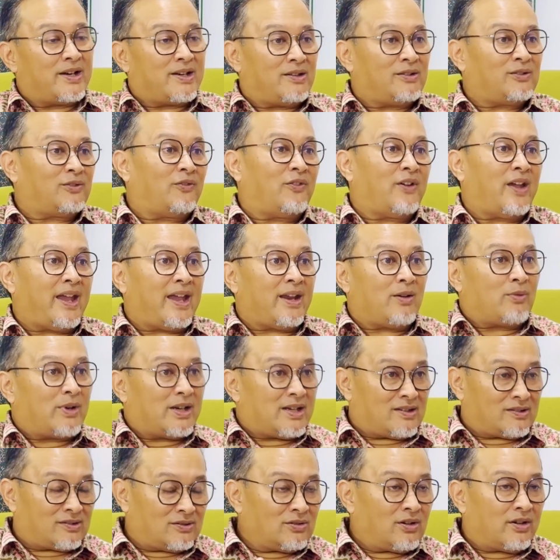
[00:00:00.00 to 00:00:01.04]
fair and what
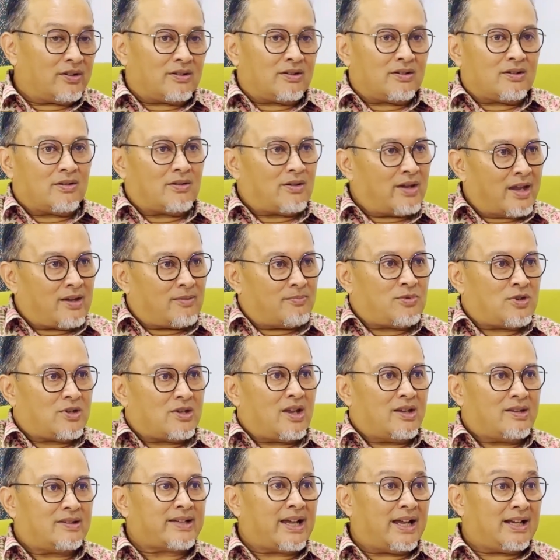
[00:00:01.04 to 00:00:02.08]
is not
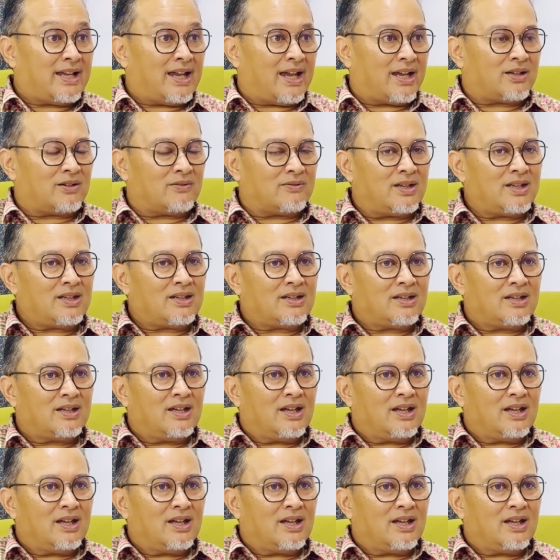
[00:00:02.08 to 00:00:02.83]
entirely accurate.